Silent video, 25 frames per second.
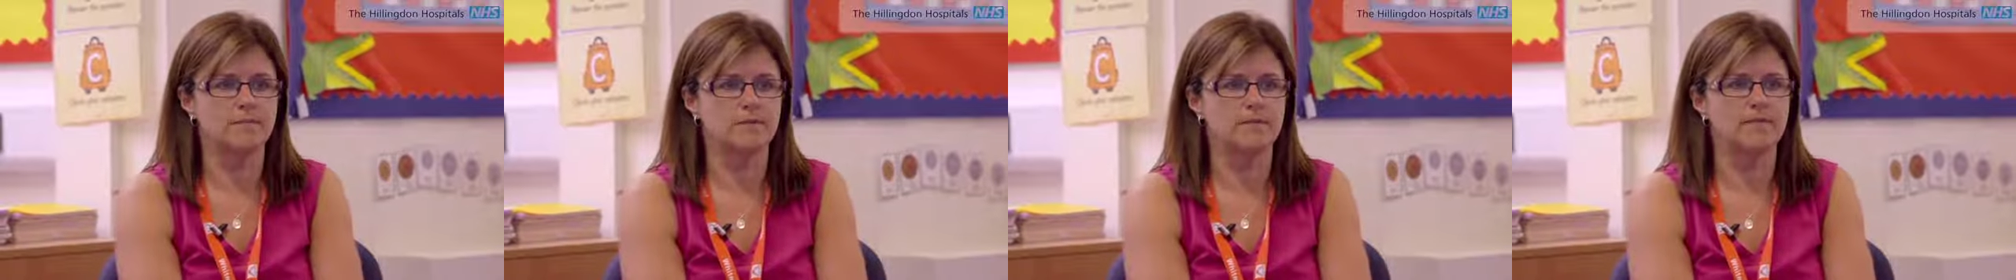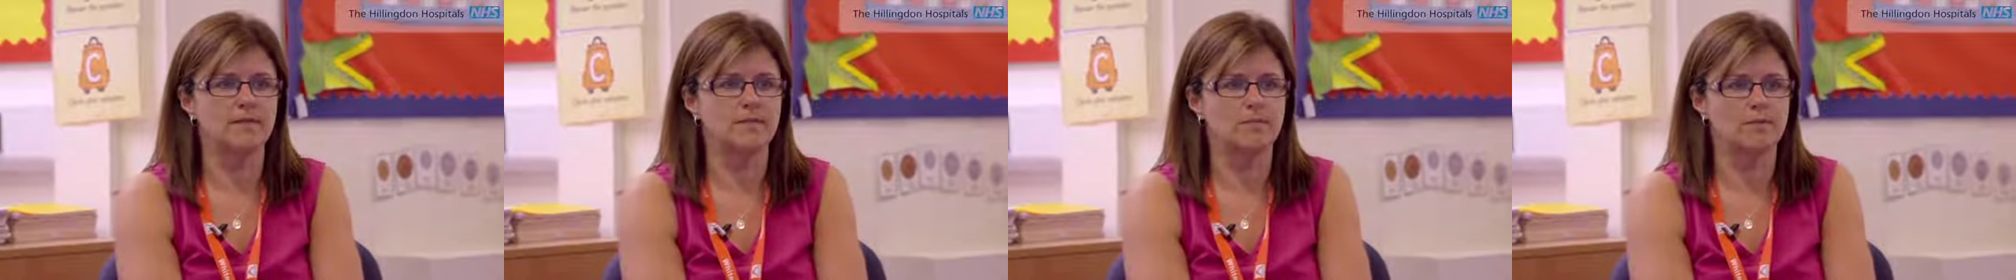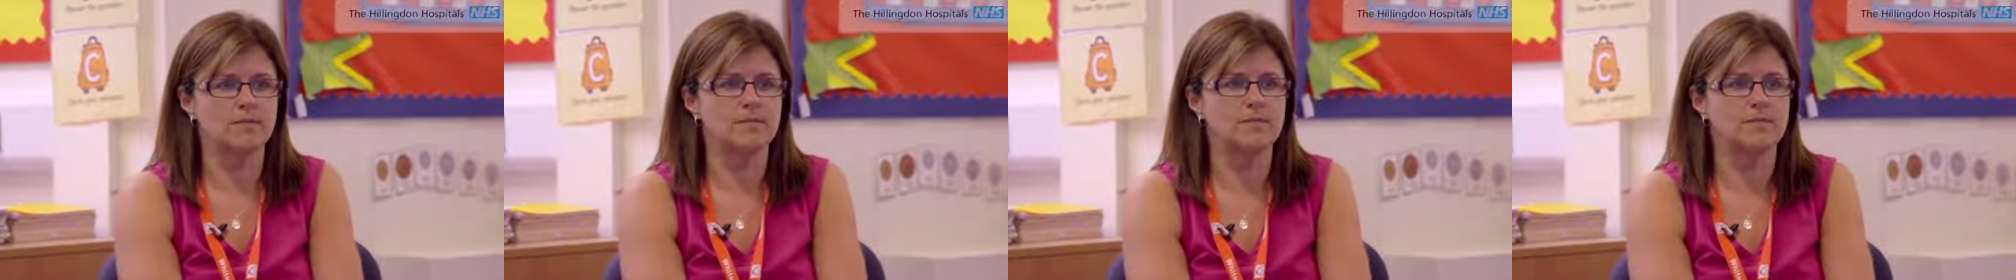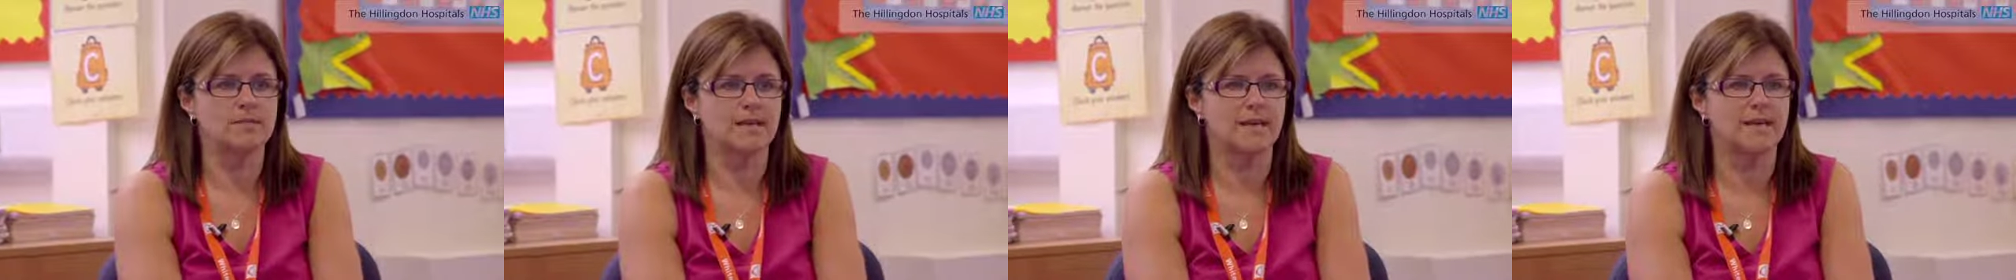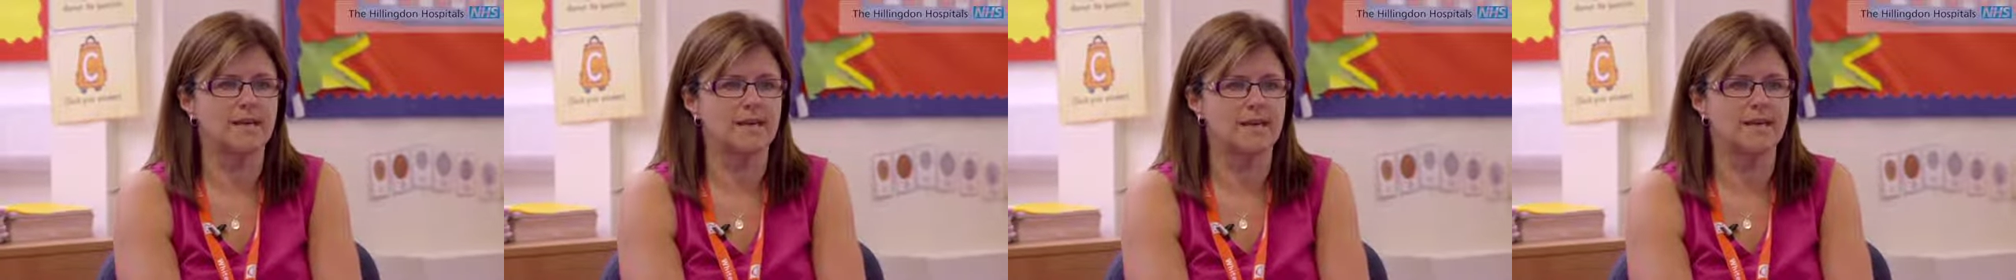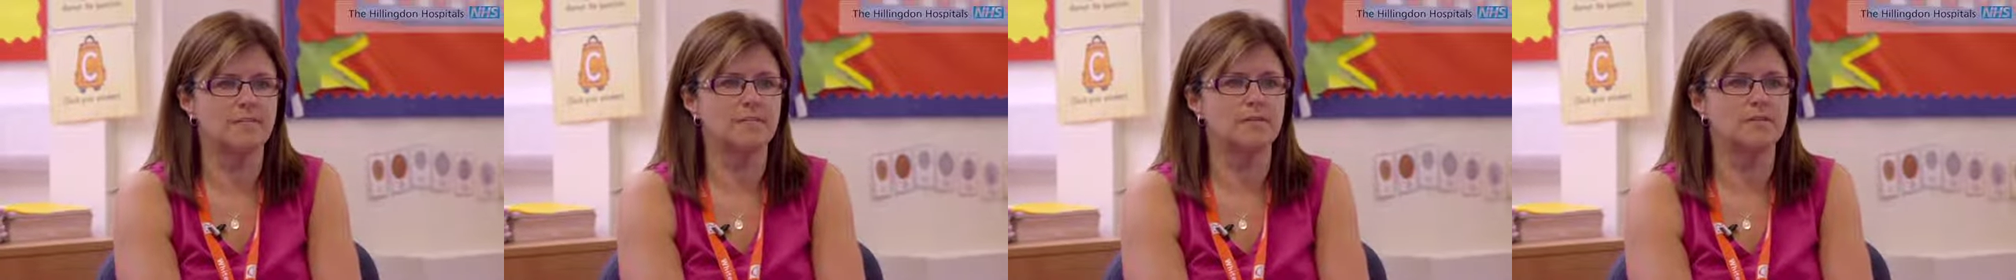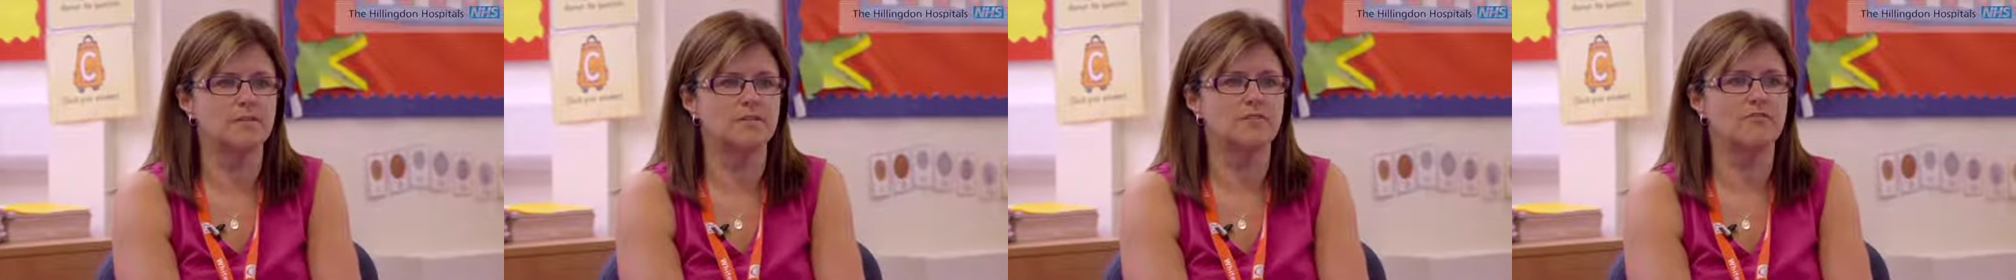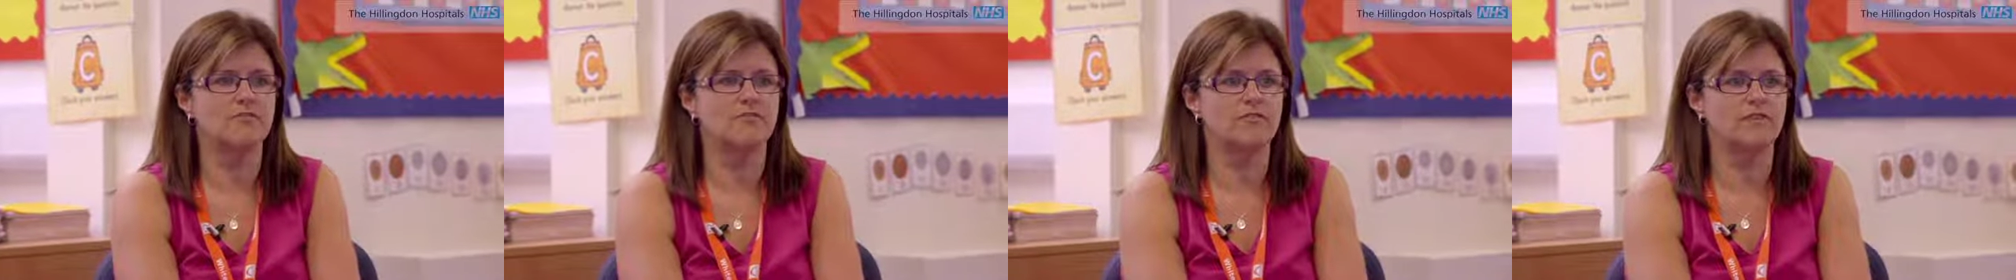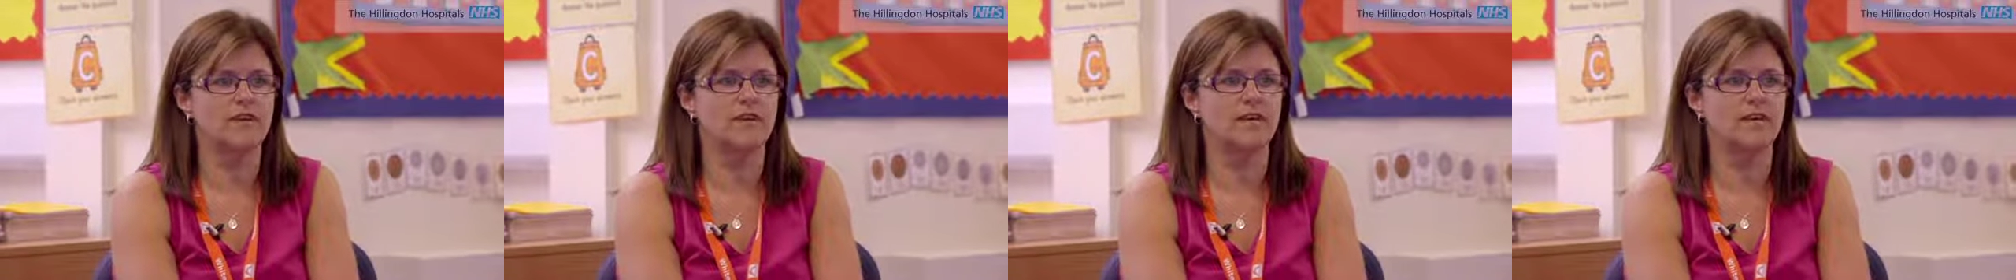but there was that element
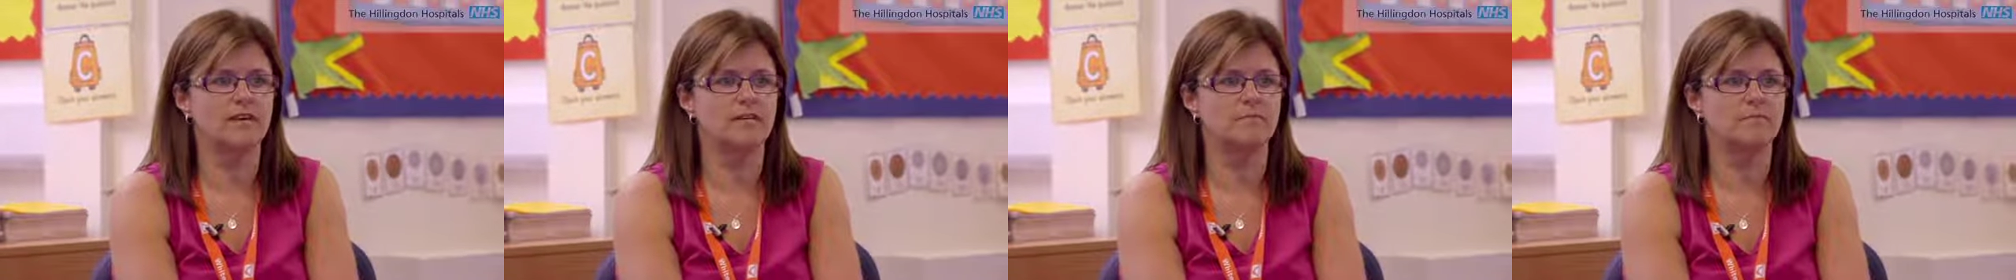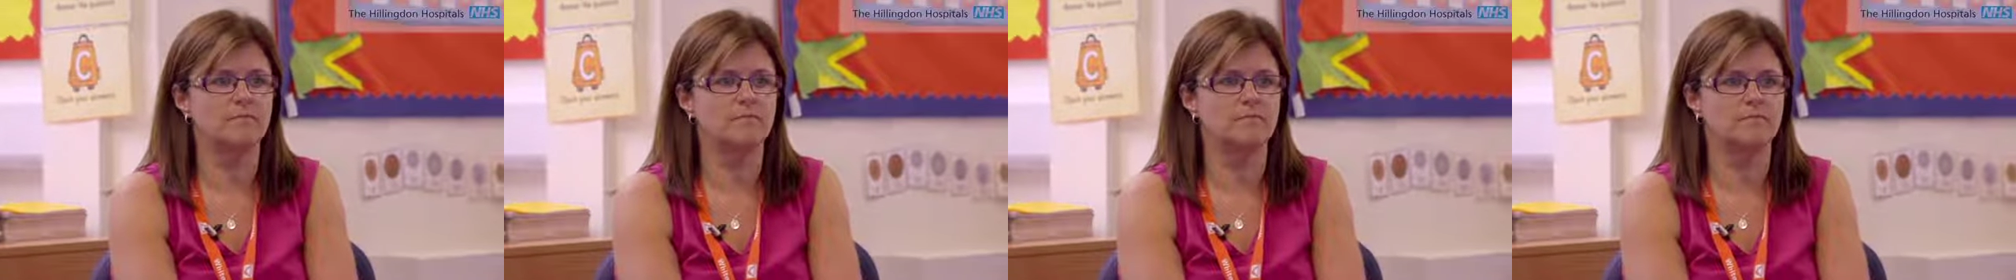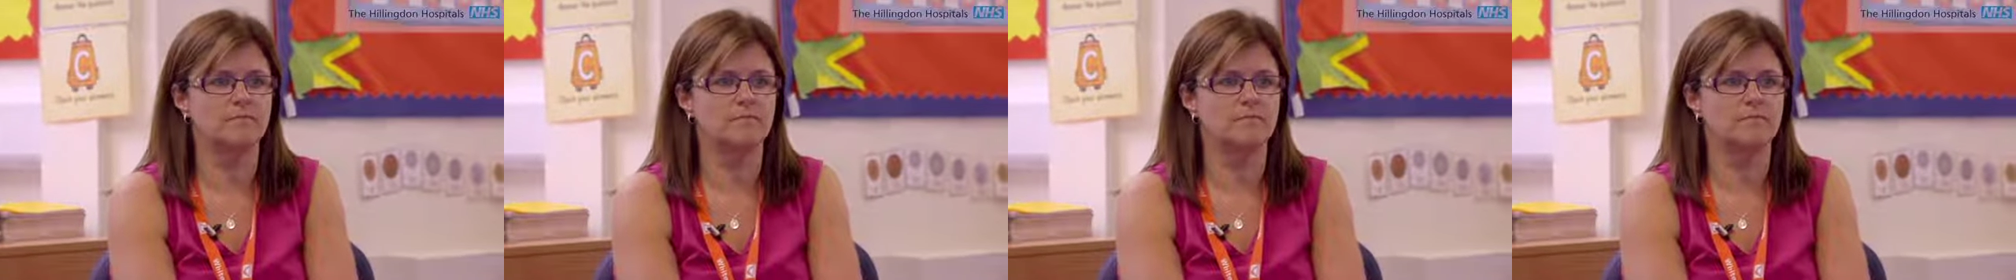of fear